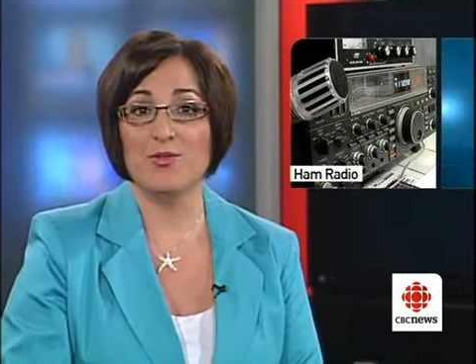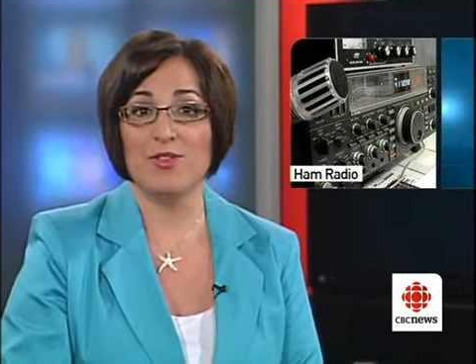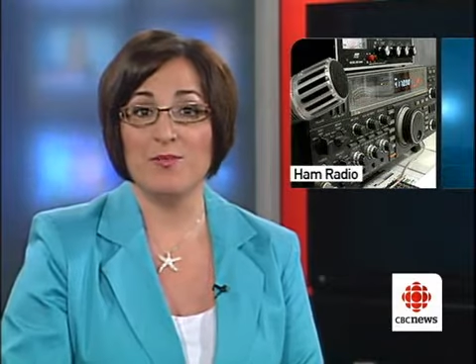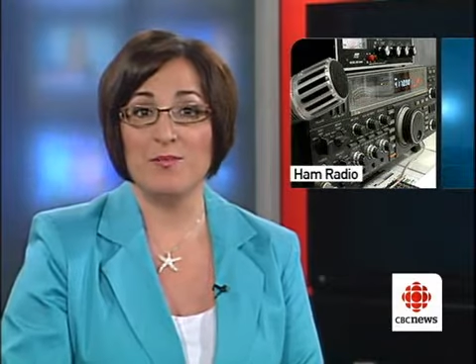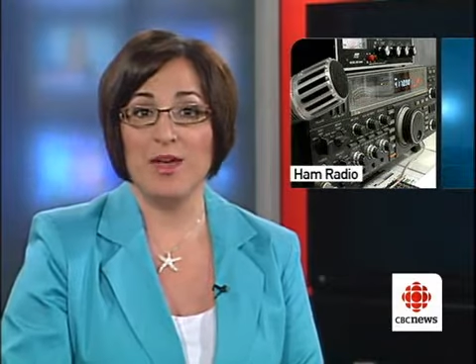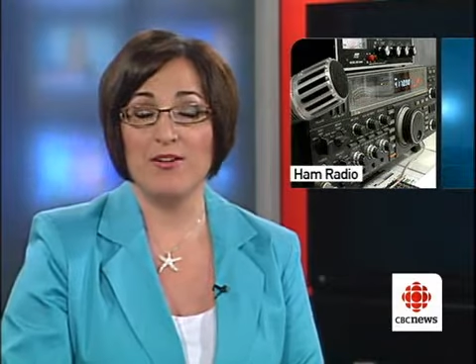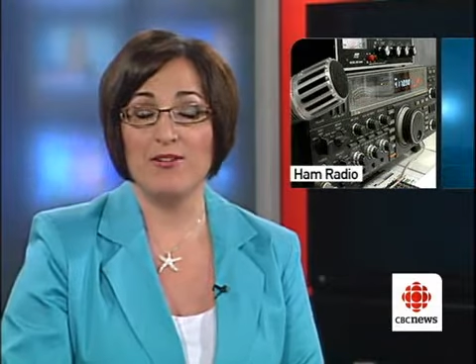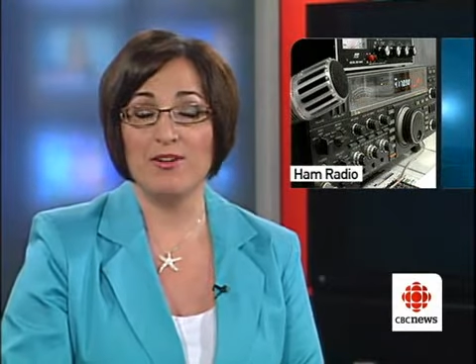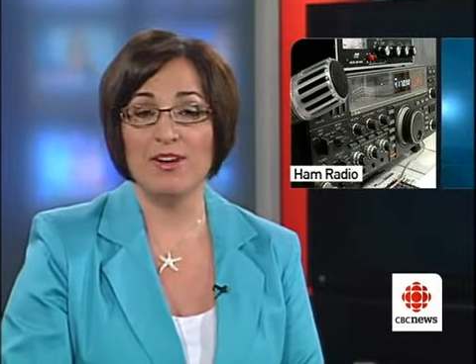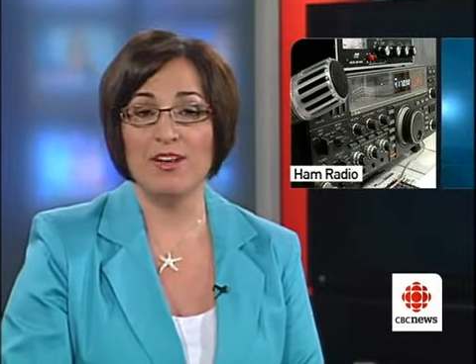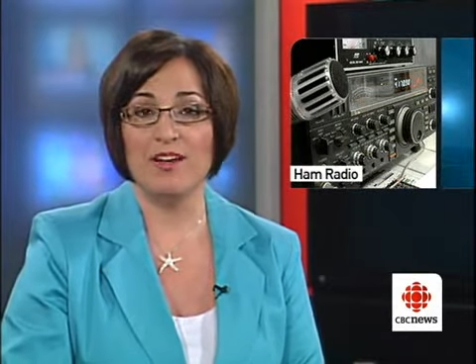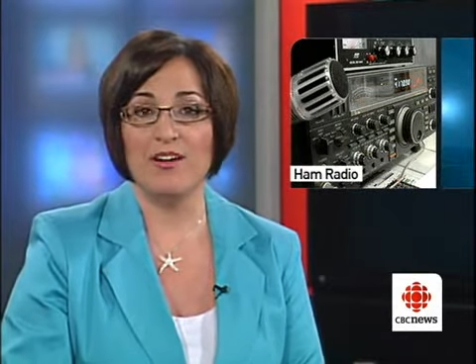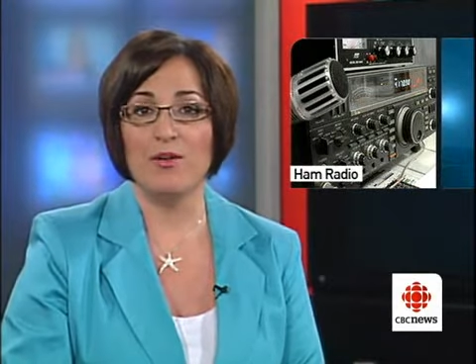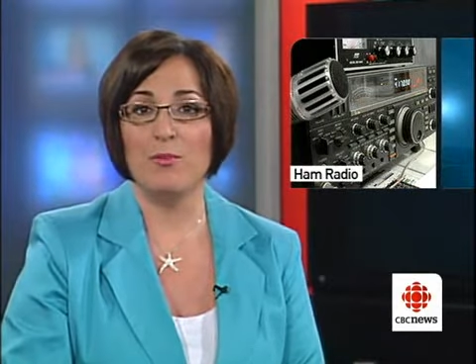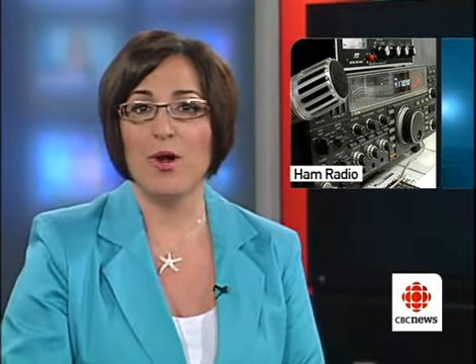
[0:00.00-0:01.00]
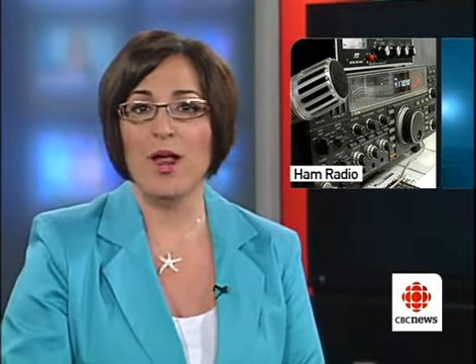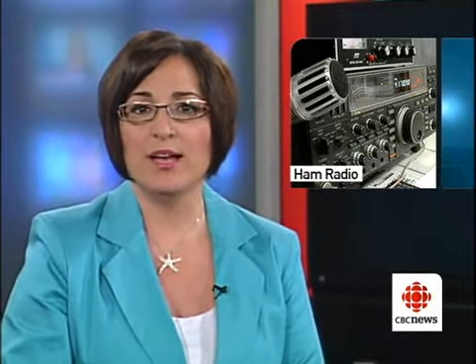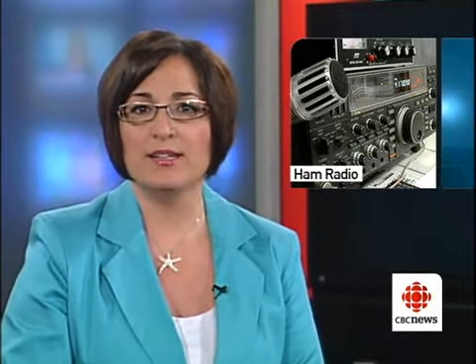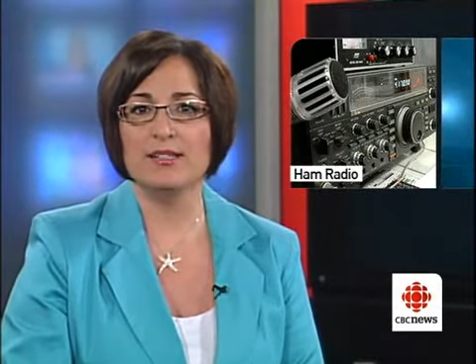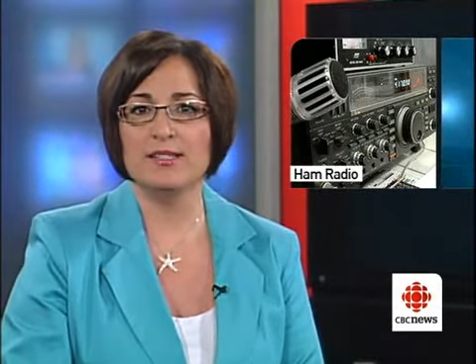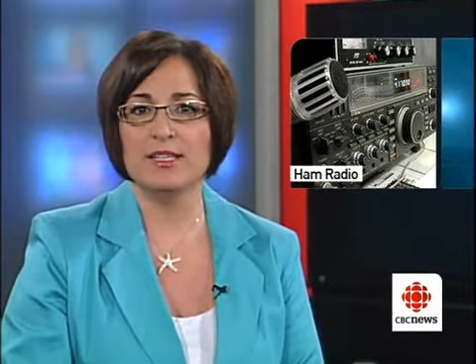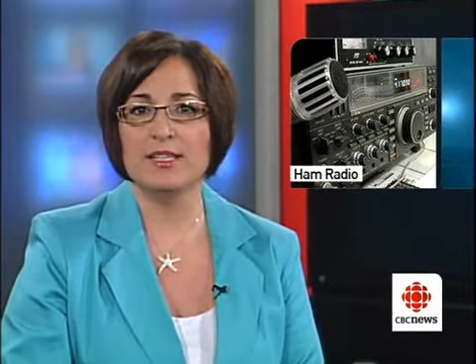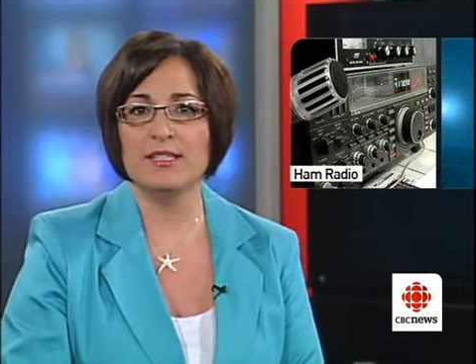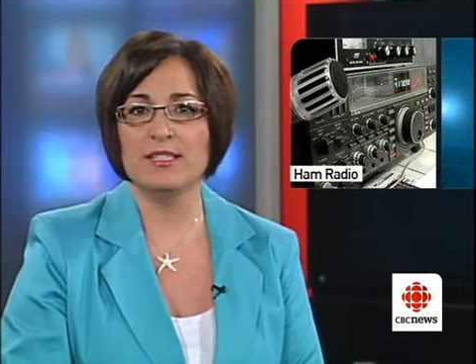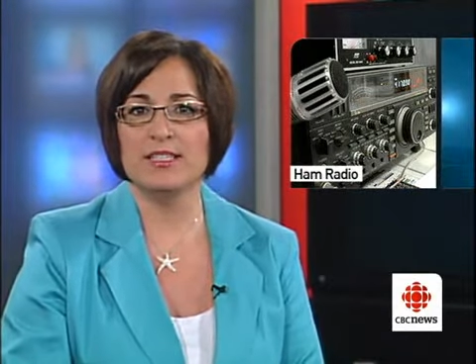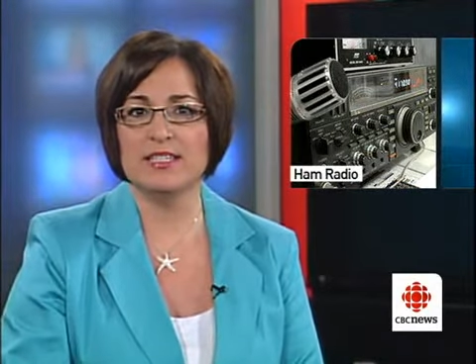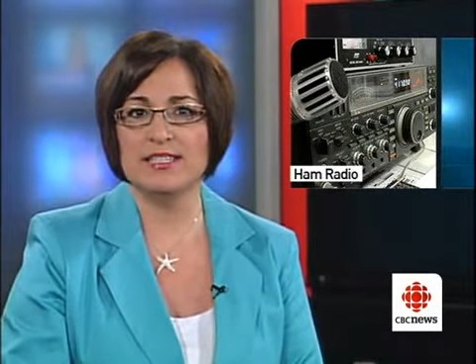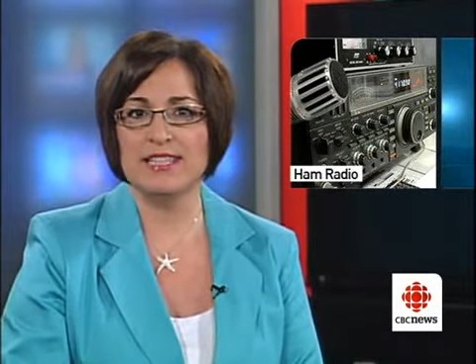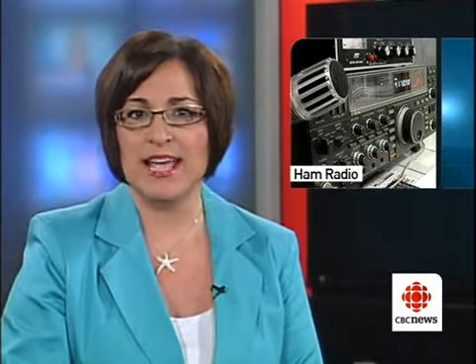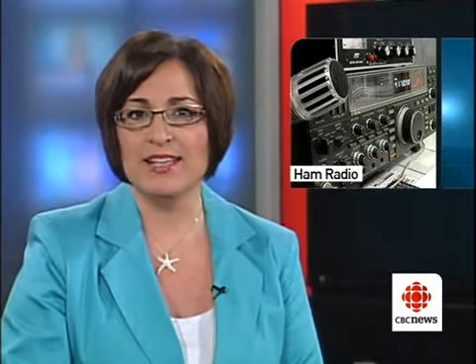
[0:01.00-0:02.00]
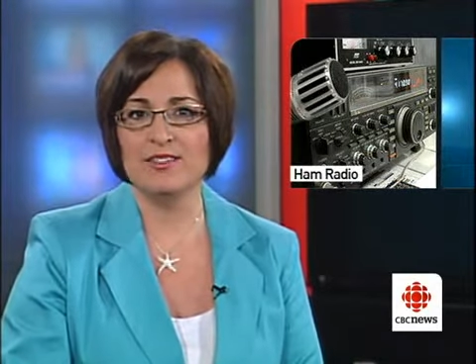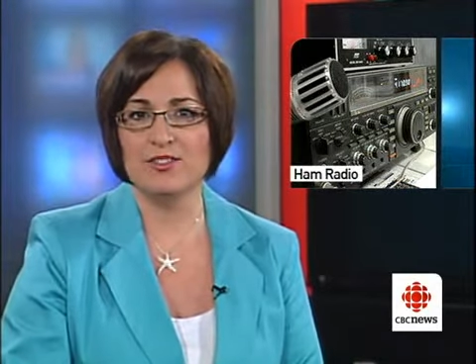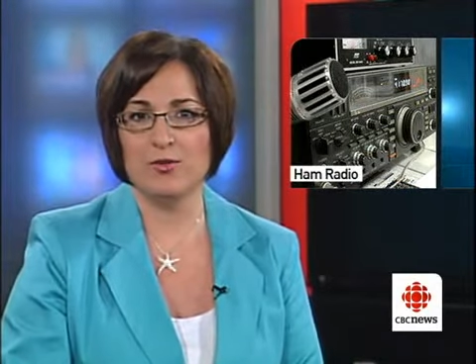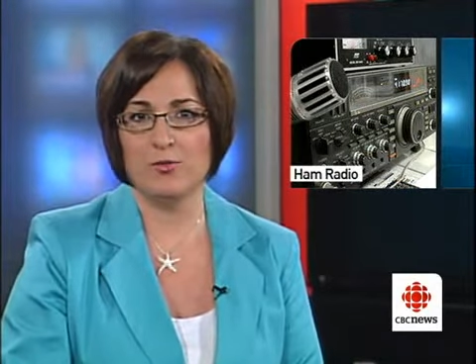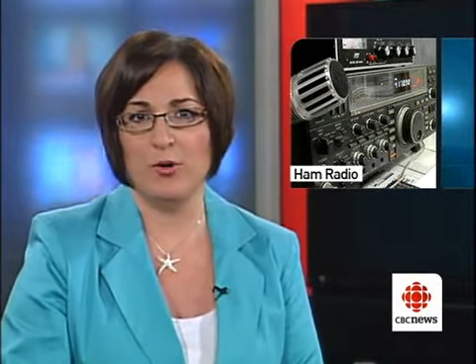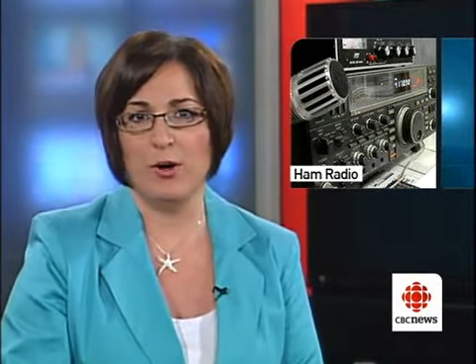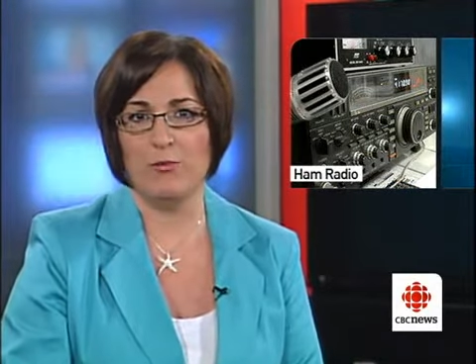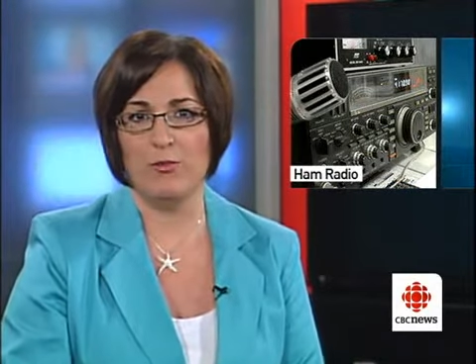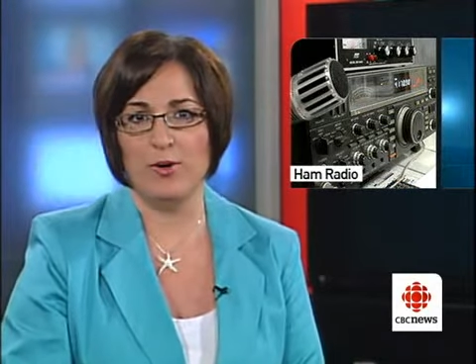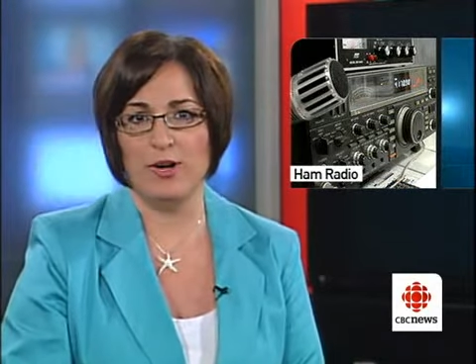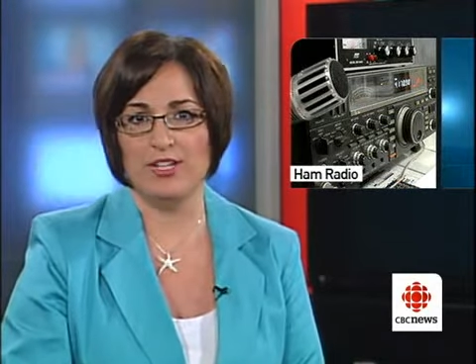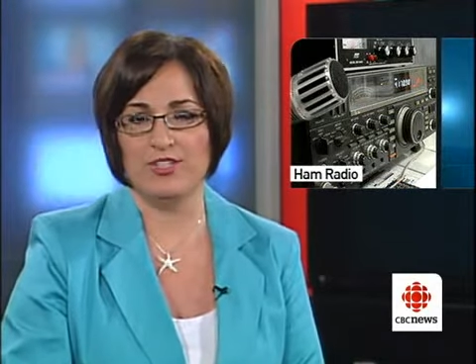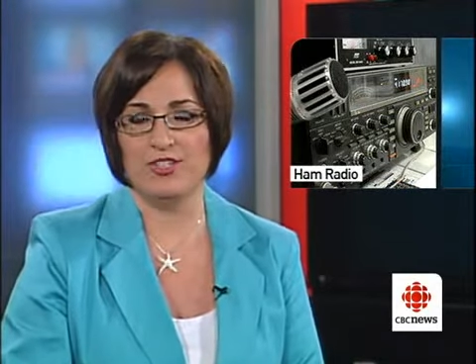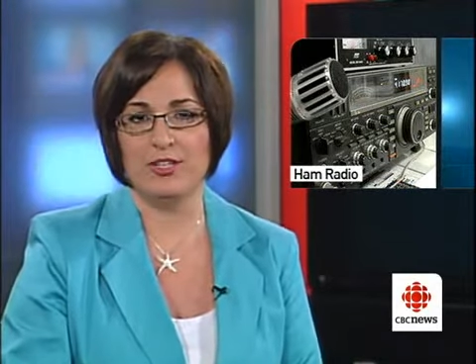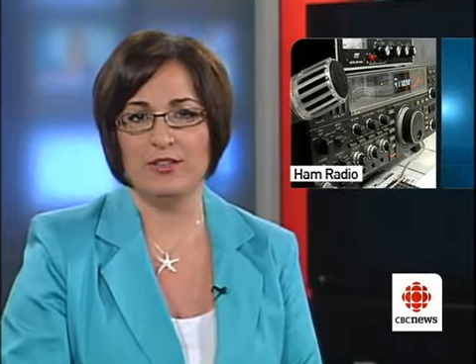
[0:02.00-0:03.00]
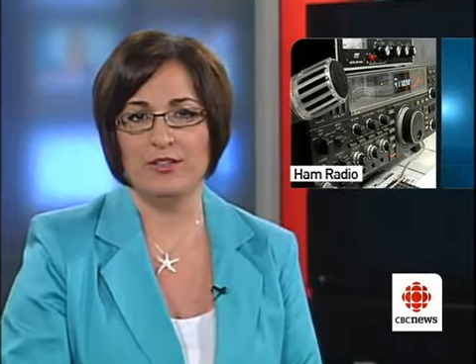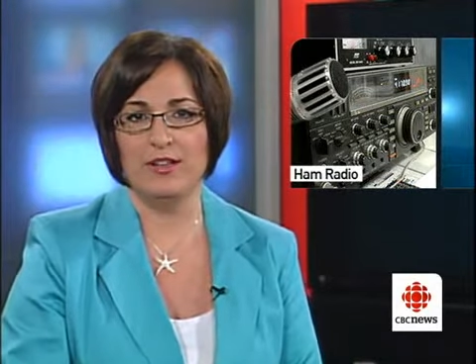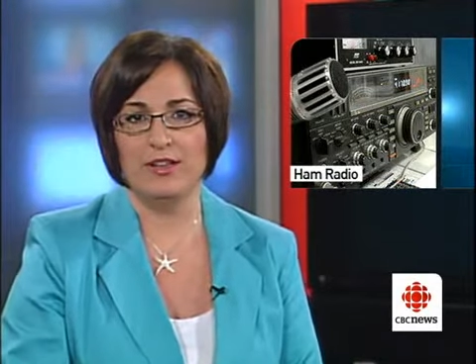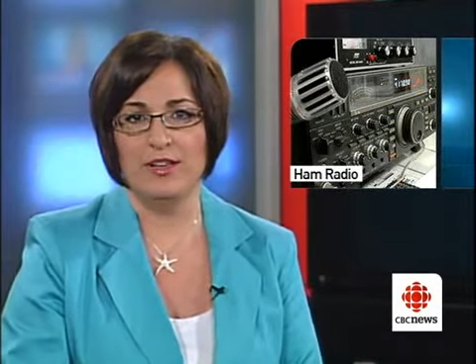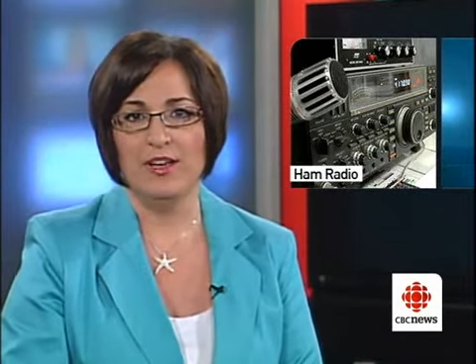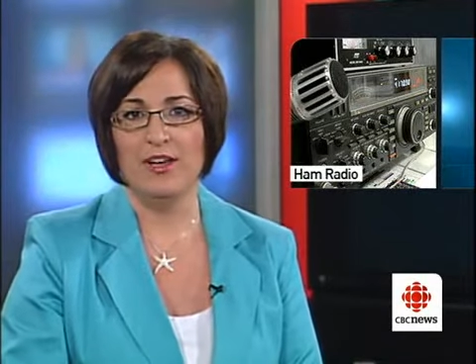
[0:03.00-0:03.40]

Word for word: North America are practicing disaster preparation.